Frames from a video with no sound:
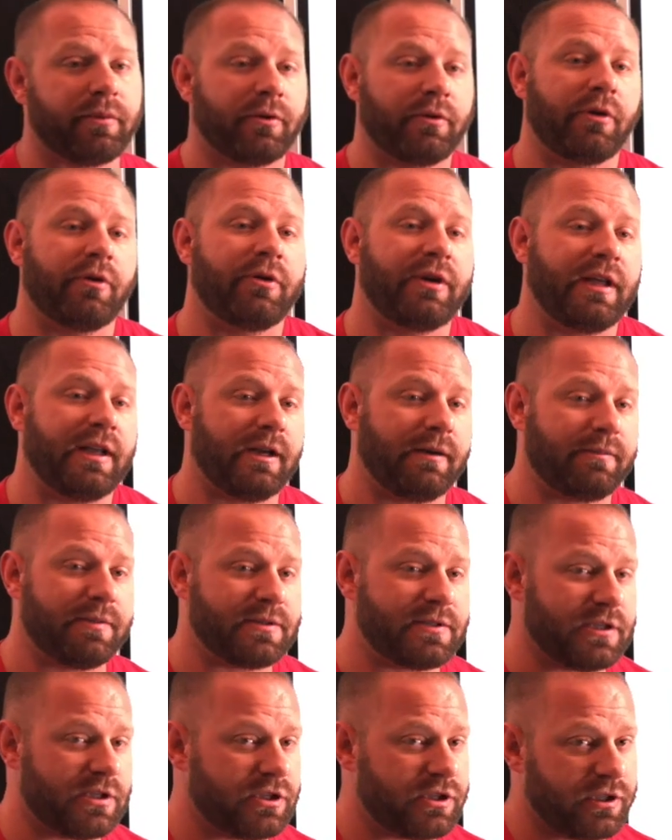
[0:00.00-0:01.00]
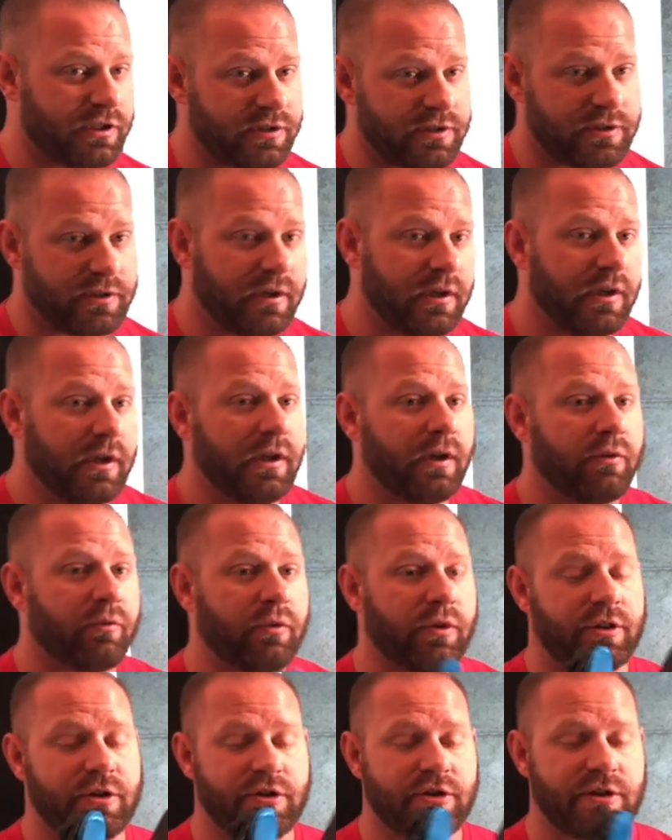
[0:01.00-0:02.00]
pronated positions
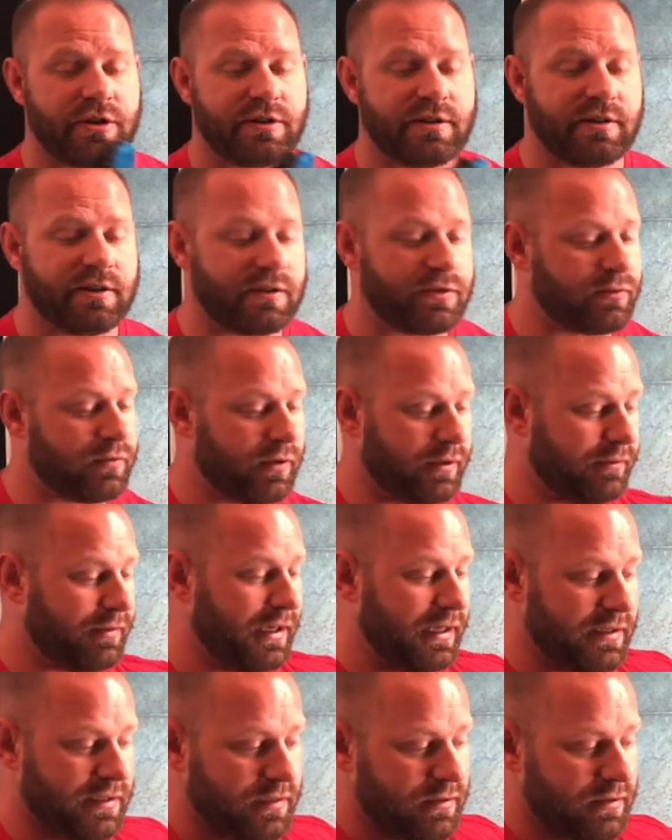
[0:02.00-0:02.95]
with just this one piece.